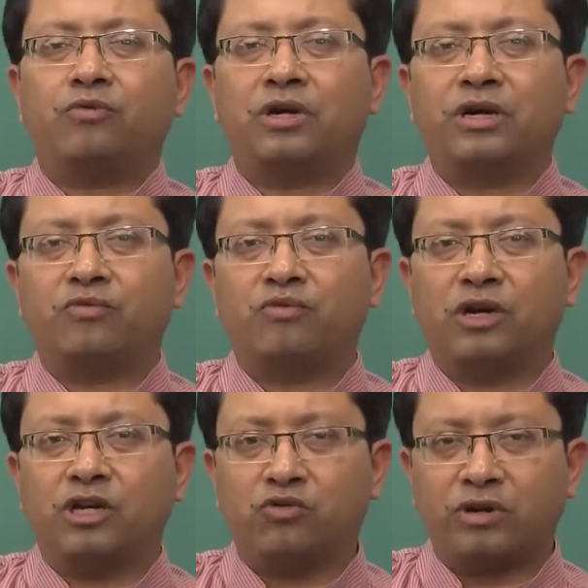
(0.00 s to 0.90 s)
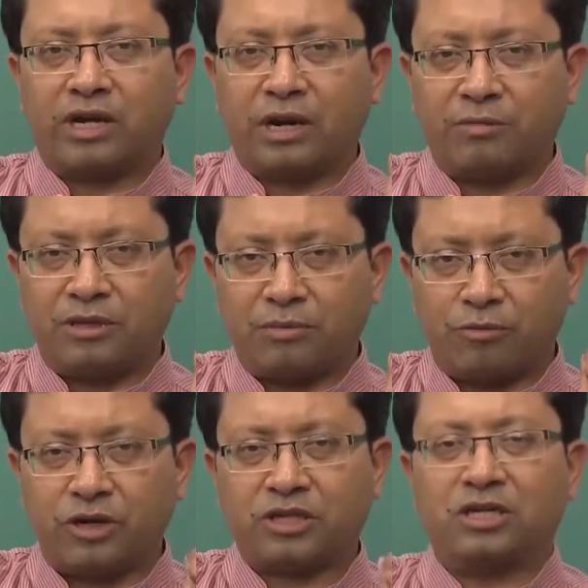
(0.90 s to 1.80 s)
one unit can be the
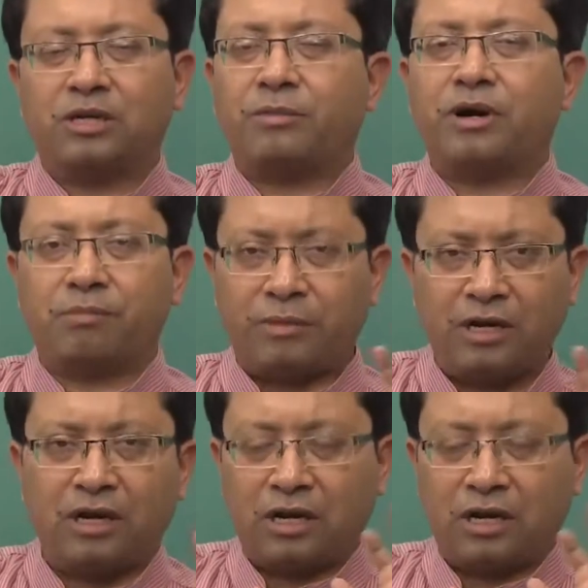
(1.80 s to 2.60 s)
production department,